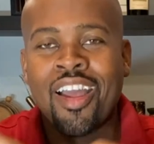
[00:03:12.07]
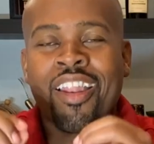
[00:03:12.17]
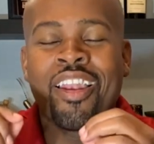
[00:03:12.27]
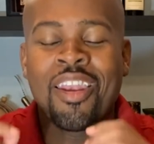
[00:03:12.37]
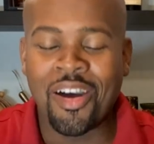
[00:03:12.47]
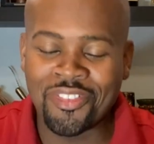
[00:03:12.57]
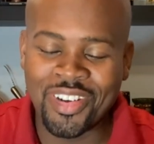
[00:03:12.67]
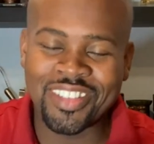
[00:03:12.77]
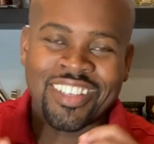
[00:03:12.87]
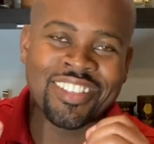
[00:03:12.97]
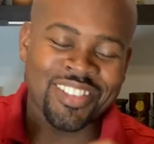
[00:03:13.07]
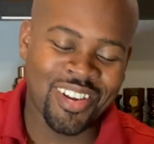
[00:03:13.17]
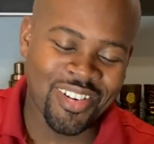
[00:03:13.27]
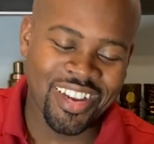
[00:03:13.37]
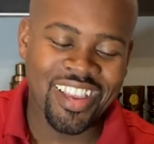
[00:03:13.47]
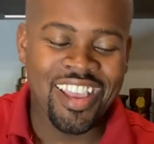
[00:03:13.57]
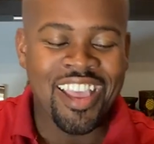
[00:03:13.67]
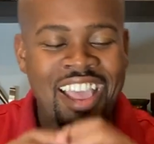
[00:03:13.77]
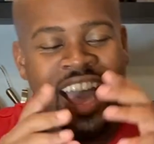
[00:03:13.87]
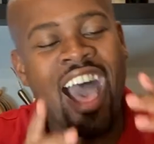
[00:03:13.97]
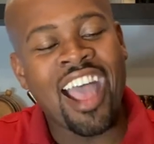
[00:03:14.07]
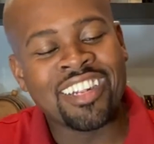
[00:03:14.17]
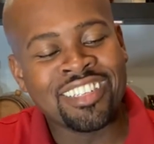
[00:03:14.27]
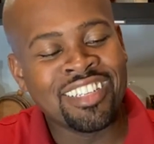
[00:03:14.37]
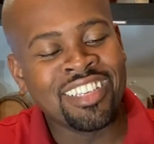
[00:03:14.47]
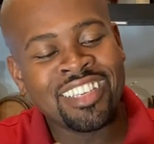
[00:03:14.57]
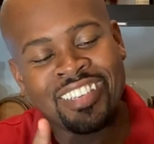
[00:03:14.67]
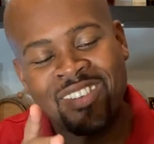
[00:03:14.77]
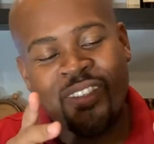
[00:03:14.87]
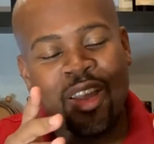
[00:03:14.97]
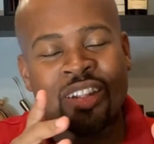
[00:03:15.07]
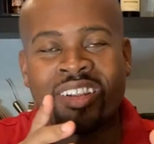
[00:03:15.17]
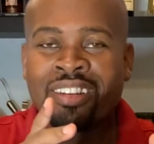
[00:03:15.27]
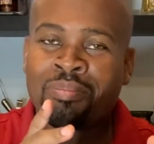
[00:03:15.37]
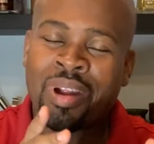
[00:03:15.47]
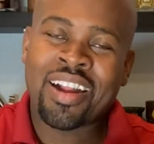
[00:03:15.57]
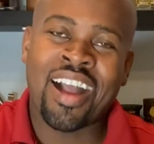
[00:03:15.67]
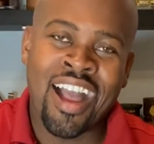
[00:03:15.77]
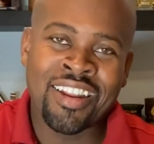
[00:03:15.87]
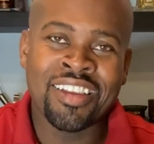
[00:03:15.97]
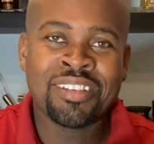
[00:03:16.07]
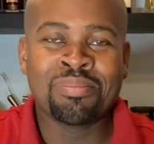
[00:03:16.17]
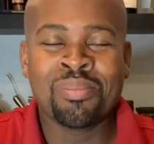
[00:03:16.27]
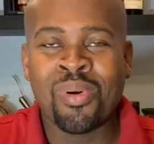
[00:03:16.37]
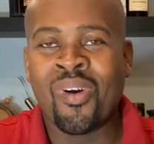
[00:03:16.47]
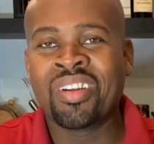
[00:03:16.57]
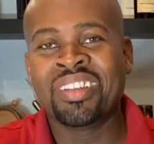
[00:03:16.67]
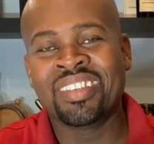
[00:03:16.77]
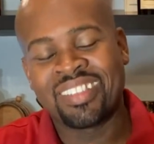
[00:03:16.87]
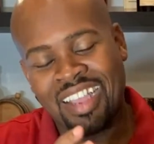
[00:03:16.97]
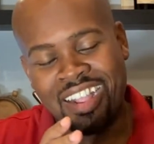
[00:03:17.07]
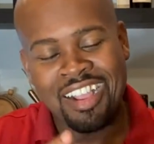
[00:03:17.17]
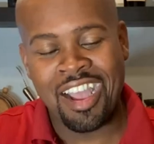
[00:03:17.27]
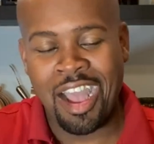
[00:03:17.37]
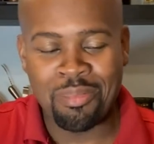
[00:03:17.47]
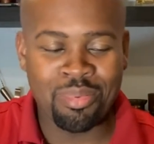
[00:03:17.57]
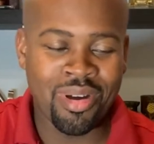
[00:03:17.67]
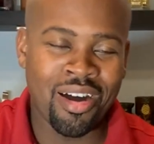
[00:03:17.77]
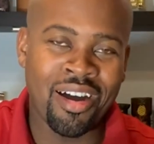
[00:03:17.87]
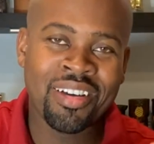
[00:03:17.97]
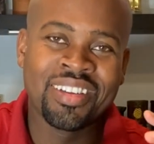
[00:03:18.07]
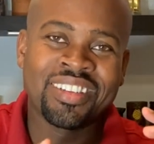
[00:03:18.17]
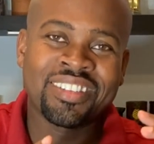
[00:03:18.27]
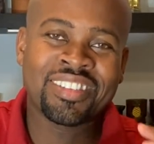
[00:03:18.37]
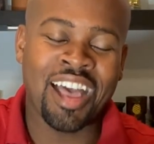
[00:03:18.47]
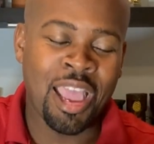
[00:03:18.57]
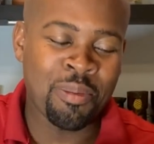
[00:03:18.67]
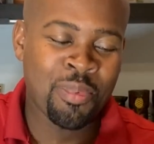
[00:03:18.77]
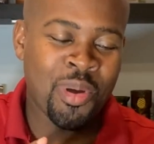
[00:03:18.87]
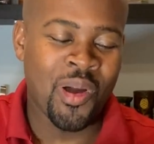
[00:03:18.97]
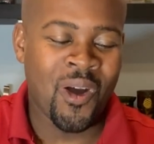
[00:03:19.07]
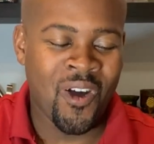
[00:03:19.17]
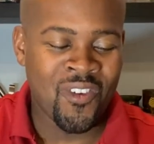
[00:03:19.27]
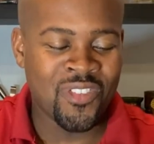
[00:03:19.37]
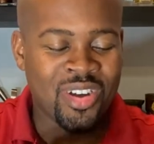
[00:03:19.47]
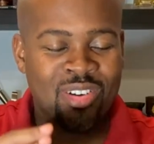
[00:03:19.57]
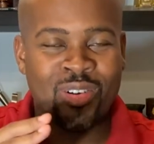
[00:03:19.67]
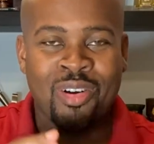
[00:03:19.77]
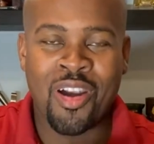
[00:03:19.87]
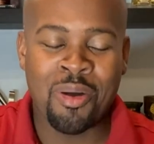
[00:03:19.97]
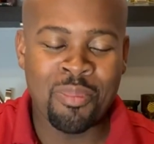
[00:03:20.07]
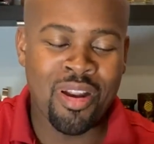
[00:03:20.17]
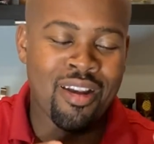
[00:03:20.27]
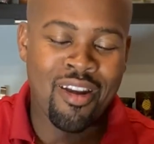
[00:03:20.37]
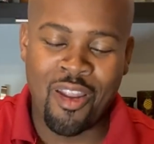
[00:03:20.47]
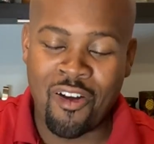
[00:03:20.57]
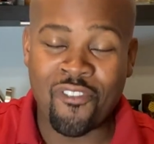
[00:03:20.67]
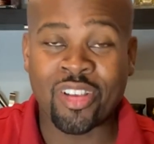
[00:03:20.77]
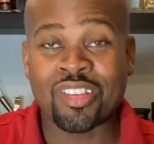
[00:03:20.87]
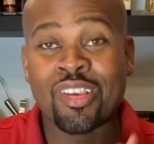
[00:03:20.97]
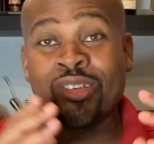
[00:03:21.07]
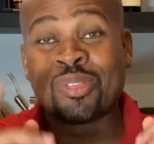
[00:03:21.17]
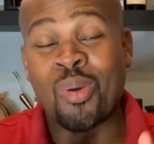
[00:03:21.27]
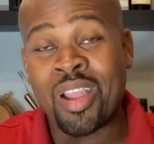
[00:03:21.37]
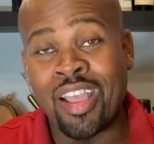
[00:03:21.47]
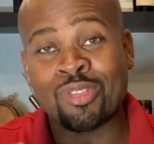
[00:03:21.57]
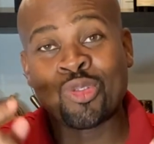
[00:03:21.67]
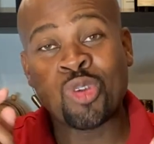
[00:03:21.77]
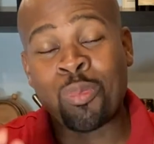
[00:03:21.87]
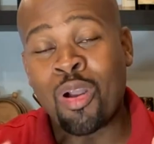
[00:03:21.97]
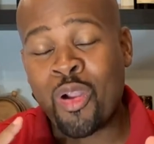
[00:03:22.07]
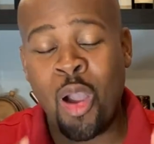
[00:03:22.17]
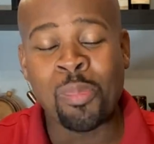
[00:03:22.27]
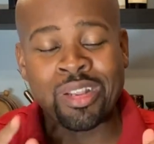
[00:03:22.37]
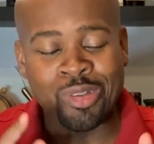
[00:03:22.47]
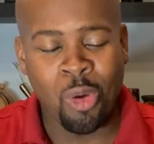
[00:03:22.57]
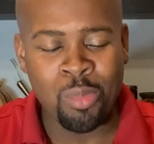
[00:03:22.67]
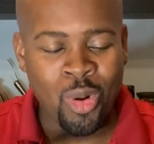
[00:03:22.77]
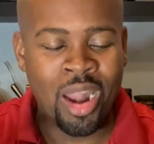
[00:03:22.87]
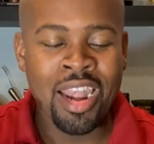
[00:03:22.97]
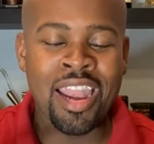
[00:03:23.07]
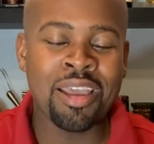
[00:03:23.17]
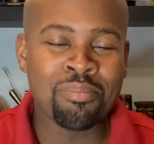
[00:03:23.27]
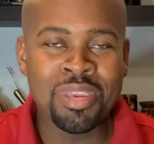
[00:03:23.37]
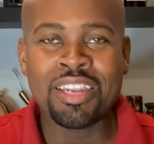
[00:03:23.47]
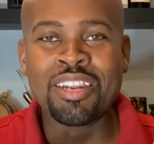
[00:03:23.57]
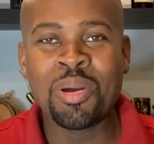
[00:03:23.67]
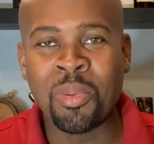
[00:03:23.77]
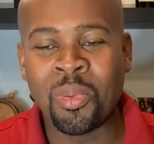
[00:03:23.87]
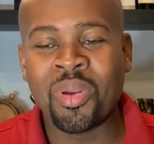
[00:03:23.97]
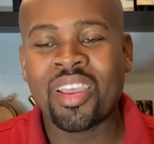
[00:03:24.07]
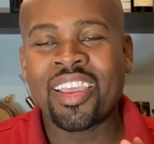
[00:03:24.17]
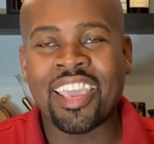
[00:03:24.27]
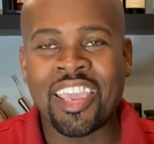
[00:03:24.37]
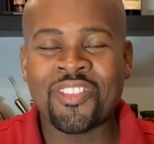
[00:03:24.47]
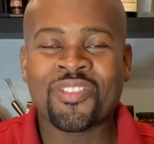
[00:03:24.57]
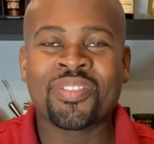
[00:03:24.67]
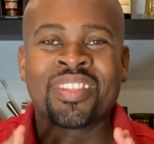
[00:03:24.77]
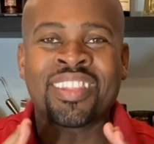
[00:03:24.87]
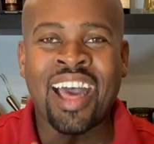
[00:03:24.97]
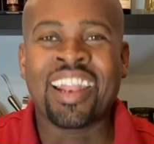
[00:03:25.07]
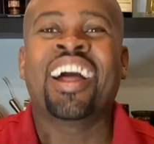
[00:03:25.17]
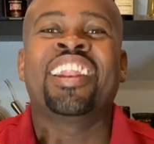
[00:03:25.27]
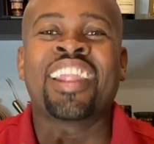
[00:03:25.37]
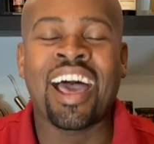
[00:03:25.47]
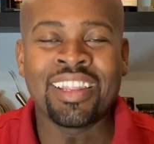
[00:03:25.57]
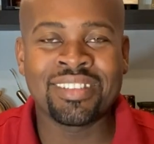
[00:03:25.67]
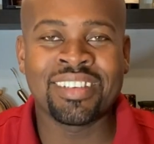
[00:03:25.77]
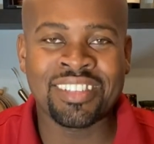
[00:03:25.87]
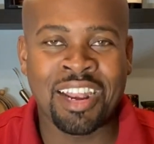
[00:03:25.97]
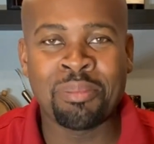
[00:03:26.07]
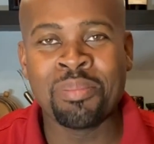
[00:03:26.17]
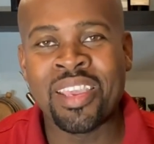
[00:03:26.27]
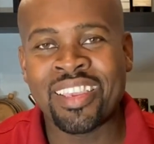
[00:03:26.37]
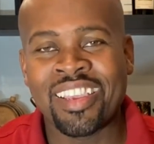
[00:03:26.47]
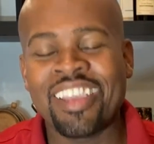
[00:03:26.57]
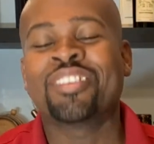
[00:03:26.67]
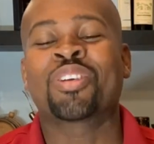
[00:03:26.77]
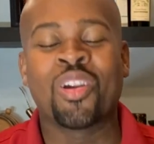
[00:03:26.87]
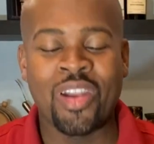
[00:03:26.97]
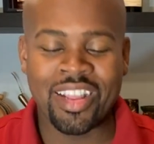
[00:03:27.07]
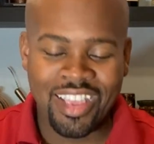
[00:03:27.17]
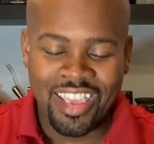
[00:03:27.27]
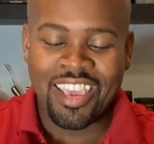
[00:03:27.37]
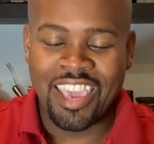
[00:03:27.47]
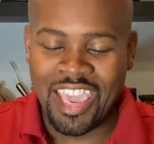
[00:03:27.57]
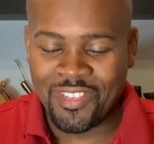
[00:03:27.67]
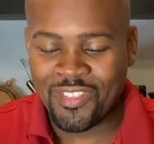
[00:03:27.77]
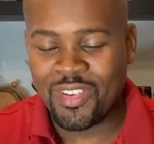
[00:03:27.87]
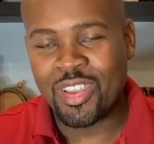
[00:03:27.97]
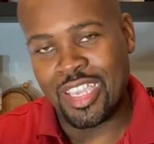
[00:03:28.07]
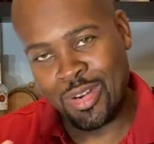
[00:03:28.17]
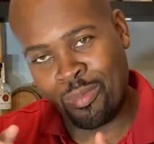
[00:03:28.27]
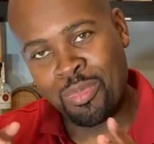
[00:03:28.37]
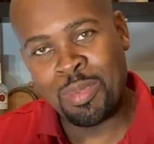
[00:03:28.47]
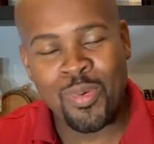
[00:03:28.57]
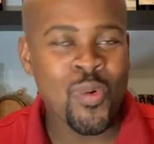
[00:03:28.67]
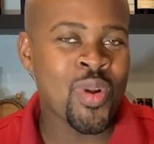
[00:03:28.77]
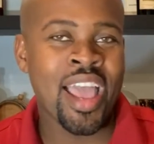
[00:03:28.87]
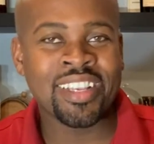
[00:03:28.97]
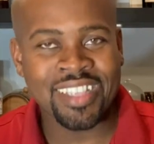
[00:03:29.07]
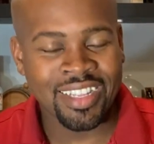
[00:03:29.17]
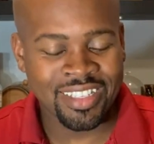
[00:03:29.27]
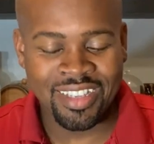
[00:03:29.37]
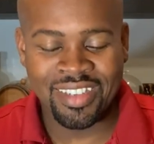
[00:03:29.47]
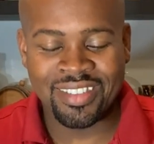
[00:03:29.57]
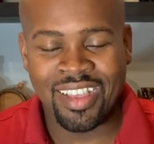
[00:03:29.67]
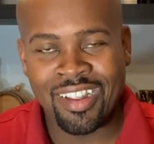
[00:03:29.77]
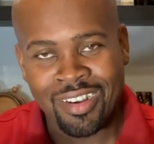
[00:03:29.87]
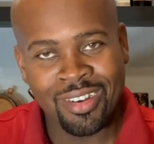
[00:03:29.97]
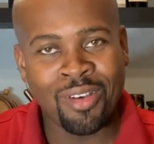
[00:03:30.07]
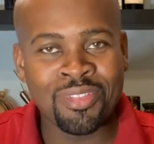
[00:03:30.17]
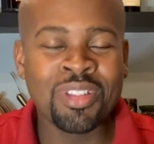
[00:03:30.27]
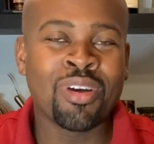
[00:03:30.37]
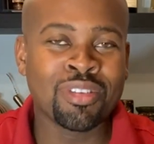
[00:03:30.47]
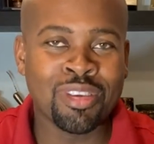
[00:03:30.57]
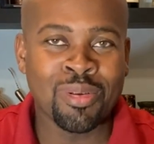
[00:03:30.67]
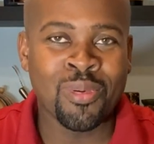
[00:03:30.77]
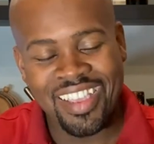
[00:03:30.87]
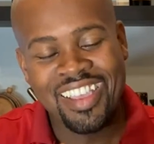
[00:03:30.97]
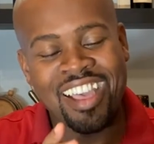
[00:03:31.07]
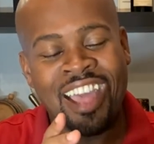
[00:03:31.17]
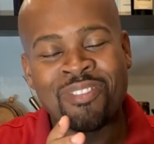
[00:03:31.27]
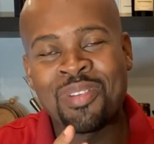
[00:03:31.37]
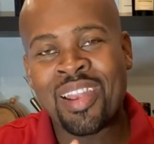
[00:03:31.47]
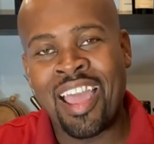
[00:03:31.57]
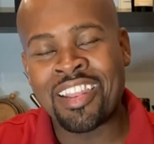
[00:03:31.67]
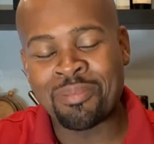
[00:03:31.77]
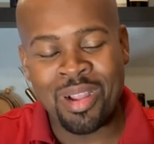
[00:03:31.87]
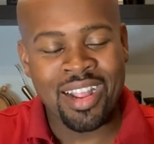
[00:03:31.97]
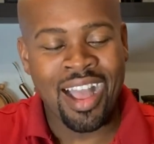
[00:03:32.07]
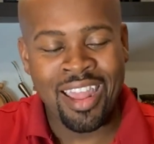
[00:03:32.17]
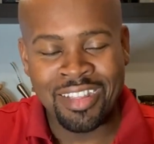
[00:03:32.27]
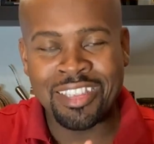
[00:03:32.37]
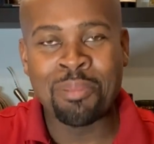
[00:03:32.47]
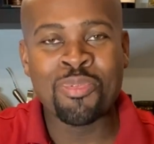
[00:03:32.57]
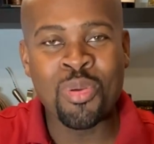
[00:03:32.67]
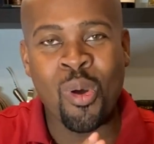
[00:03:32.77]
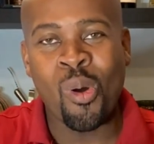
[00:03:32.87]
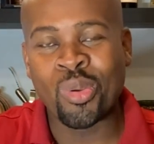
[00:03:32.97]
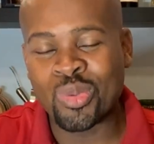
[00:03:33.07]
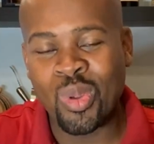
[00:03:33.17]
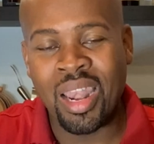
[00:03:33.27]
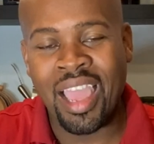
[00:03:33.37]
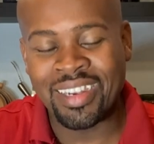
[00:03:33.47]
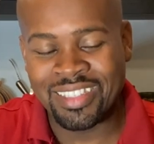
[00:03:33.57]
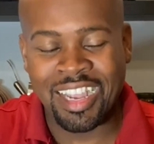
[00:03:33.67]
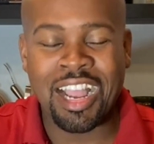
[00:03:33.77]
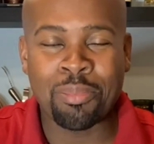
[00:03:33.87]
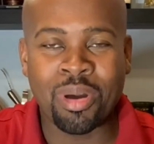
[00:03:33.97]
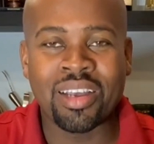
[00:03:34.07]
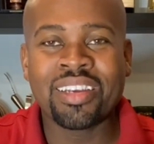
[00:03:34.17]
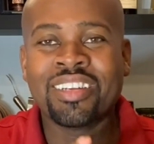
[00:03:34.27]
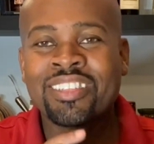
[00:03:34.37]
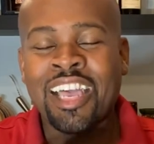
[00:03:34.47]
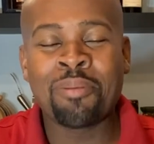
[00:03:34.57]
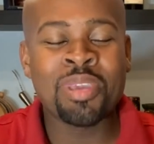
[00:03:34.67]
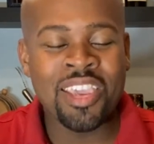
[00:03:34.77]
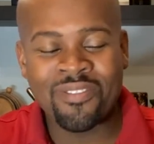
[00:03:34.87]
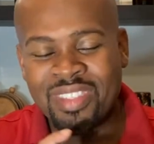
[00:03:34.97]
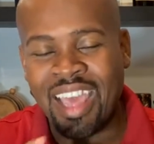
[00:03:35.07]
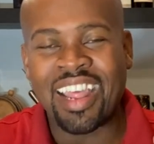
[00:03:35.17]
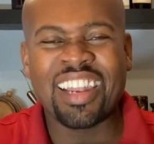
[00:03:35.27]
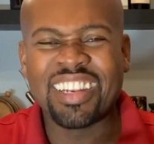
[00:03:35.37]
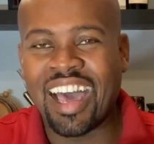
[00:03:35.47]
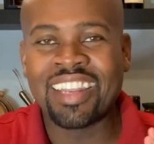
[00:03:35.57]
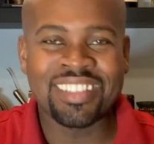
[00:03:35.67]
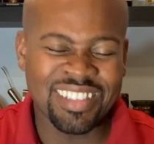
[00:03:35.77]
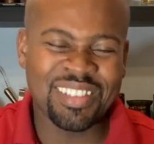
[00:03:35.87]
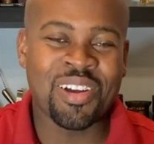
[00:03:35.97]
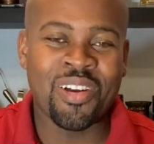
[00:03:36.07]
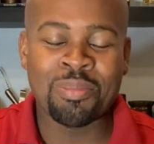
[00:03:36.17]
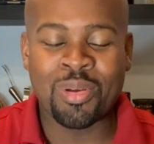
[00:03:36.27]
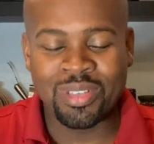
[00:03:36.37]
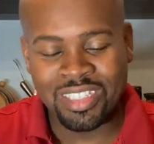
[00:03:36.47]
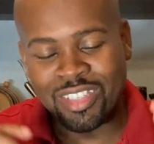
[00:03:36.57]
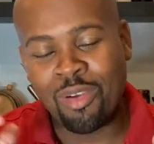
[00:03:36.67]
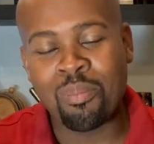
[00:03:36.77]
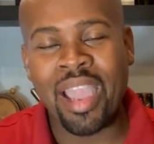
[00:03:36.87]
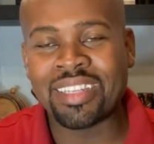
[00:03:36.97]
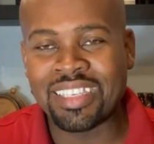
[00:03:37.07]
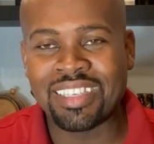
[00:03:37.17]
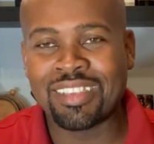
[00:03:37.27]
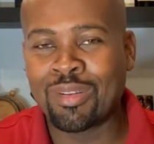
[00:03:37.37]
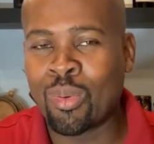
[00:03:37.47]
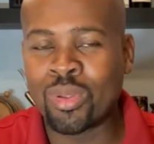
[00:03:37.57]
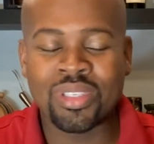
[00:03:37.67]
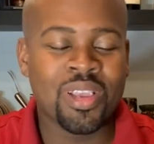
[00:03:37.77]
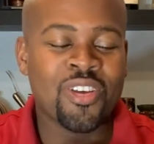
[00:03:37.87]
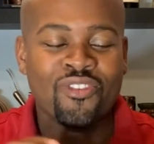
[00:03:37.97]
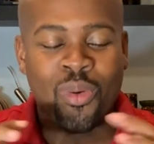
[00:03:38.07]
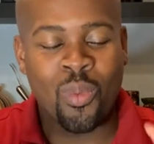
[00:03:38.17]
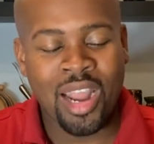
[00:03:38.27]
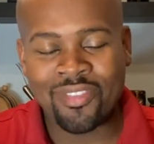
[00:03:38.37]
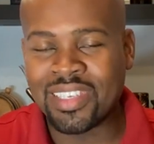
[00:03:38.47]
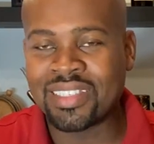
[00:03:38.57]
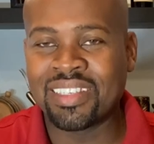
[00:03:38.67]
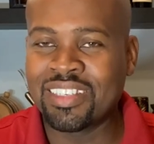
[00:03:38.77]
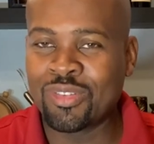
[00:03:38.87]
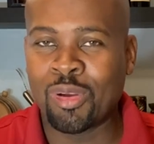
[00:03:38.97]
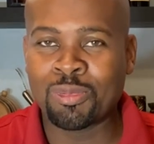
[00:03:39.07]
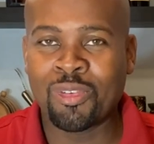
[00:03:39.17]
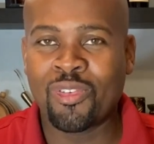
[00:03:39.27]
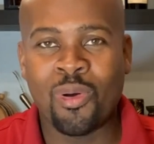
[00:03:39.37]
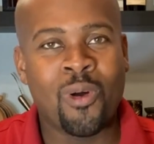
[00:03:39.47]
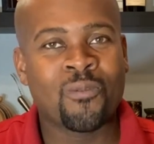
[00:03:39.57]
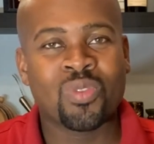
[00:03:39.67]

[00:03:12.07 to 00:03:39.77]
lovers, sorry. And the Bacardi is more the Zacapa type of rum lovers. So guys, drop a comment down below and let me know if that analysis that I'm making is correct. If people who like Santa Teresa love the DonQ, and if you like the Bacardi, tell me if you also like the Zacapa. Tell me if that analysis is correct, because just from my tasting notes, from what I've tasted in these rums before,